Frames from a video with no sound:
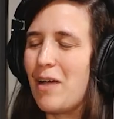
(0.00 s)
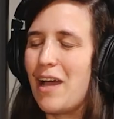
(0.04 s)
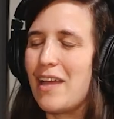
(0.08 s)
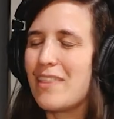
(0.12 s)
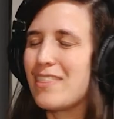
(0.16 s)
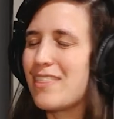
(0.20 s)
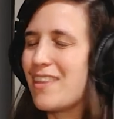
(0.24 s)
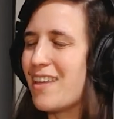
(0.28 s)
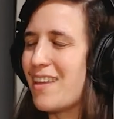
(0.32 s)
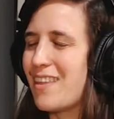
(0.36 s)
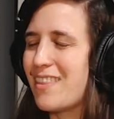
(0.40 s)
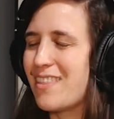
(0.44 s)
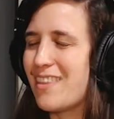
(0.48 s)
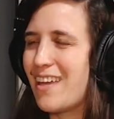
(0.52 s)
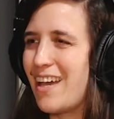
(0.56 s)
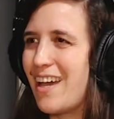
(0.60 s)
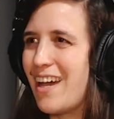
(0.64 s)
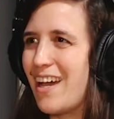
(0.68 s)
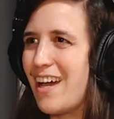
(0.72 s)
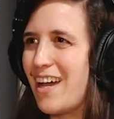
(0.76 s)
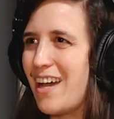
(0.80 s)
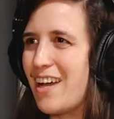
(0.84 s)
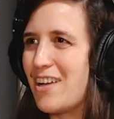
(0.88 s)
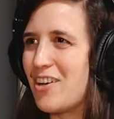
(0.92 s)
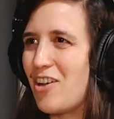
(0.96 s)
I think
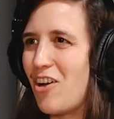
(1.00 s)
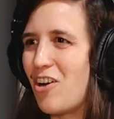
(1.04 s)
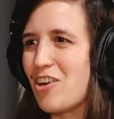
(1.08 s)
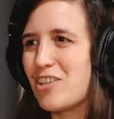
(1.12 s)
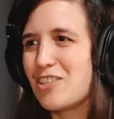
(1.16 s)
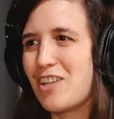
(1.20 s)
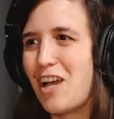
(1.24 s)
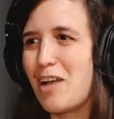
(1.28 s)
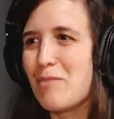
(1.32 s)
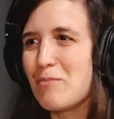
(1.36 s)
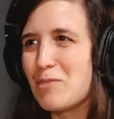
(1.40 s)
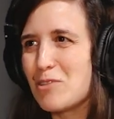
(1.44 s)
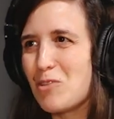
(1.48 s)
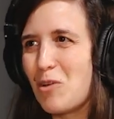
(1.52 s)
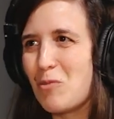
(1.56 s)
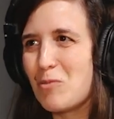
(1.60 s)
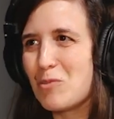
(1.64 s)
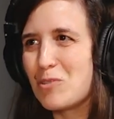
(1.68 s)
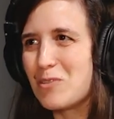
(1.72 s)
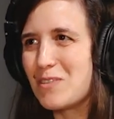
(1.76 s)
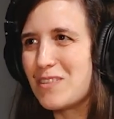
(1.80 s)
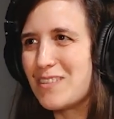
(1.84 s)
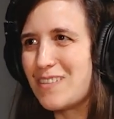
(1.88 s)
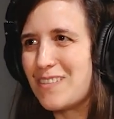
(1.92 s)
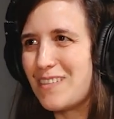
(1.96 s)
that our time is
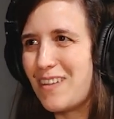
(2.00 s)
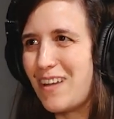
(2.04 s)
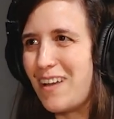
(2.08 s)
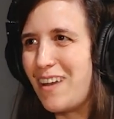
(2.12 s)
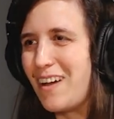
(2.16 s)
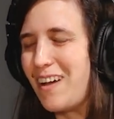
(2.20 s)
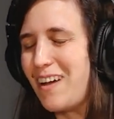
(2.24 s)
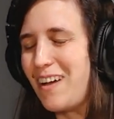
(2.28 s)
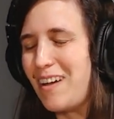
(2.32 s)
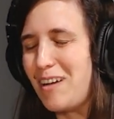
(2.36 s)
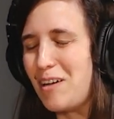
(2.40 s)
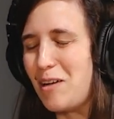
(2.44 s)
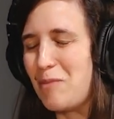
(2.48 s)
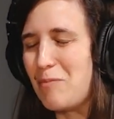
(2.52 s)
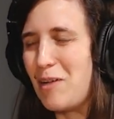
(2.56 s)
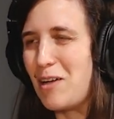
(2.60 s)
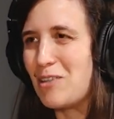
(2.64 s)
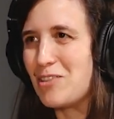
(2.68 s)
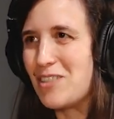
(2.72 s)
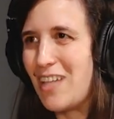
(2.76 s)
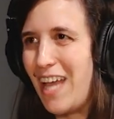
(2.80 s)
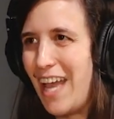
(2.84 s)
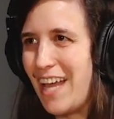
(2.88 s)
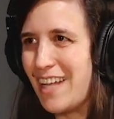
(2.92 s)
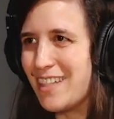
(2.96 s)
almost
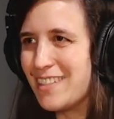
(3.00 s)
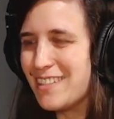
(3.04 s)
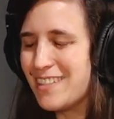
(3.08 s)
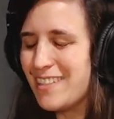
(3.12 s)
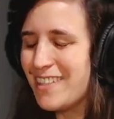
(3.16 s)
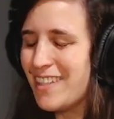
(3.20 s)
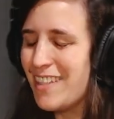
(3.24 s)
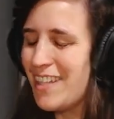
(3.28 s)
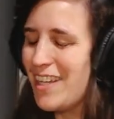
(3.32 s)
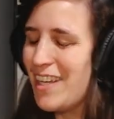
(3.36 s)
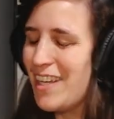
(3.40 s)
about to end.